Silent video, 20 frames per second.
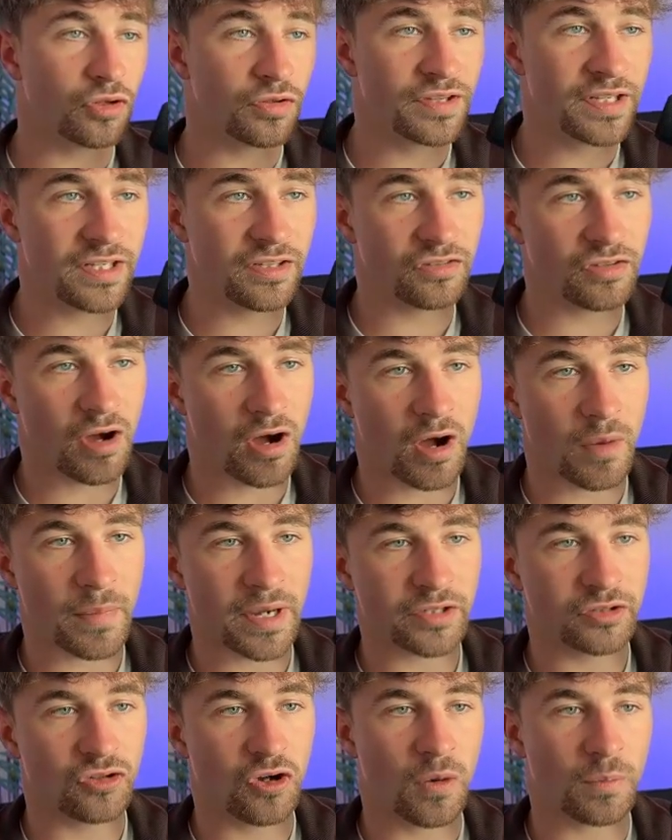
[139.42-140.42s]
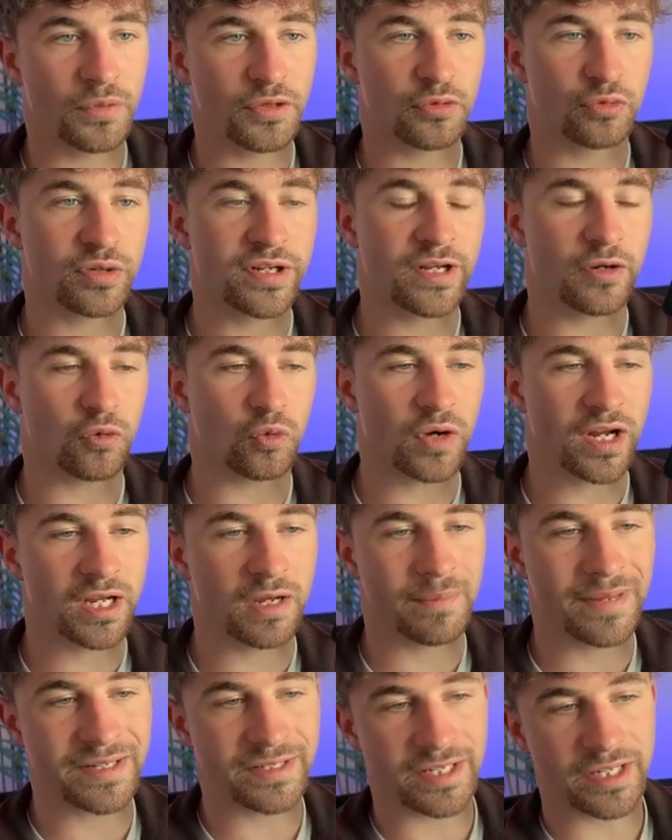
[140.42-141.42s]
these are my top 3
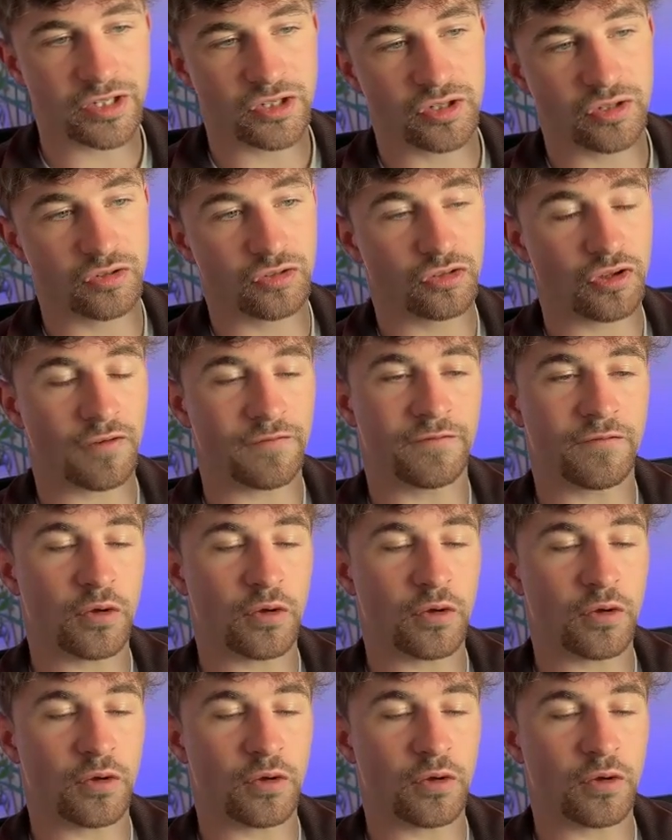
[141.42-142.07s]
recommendations